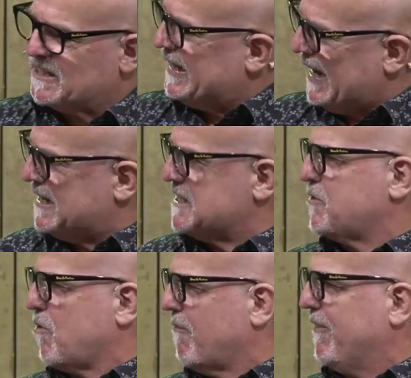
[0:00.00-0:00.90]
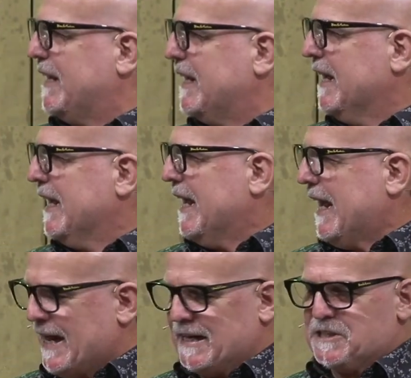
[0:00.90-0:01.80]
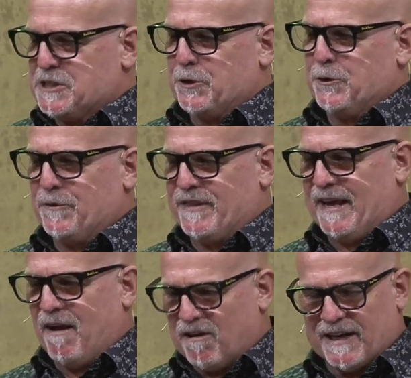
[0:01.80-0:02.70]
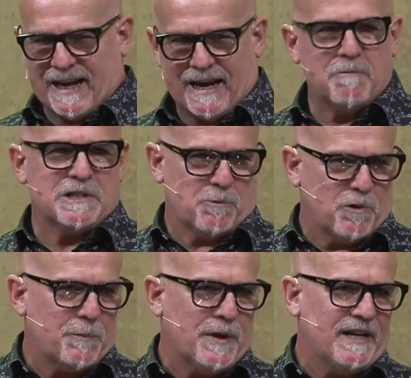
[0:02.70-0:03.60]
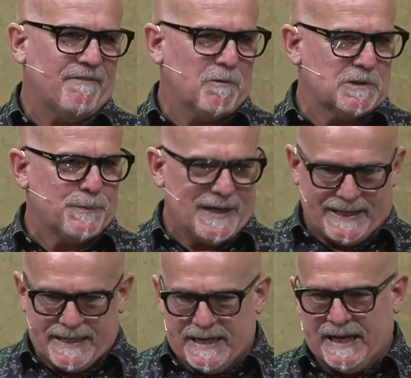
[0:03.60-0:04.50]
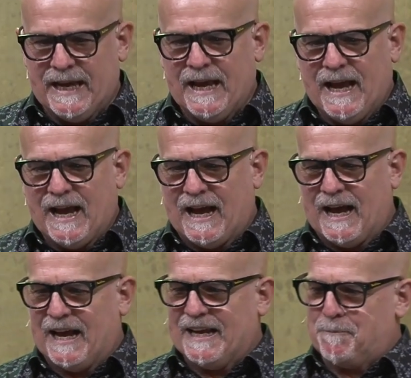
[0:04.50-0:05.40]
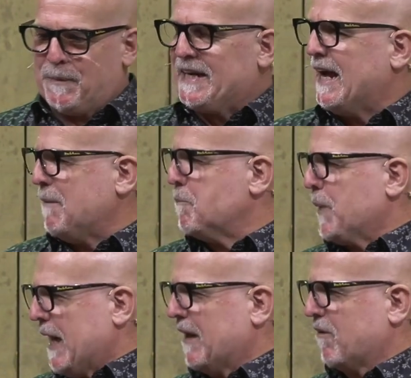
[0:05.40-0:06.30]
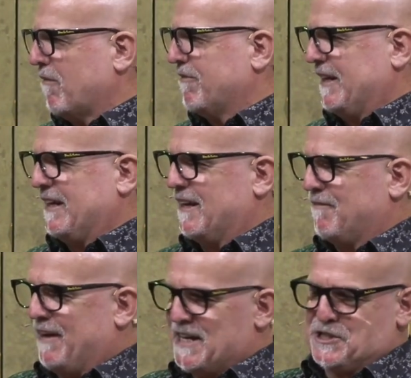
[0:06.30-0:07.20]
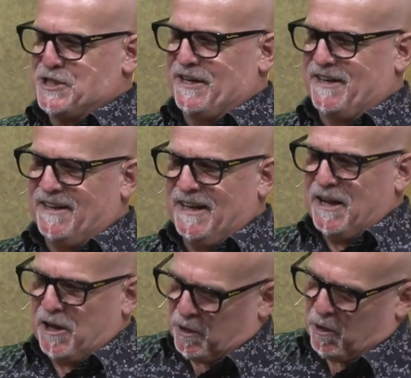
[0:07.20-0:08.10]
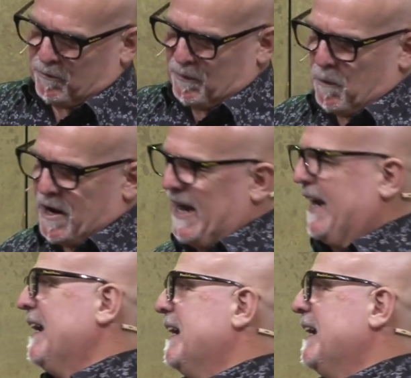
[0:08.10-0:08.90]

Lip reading: catastrophic end to their holiday, which it would have been if it was me, it became part of the adventure along the way.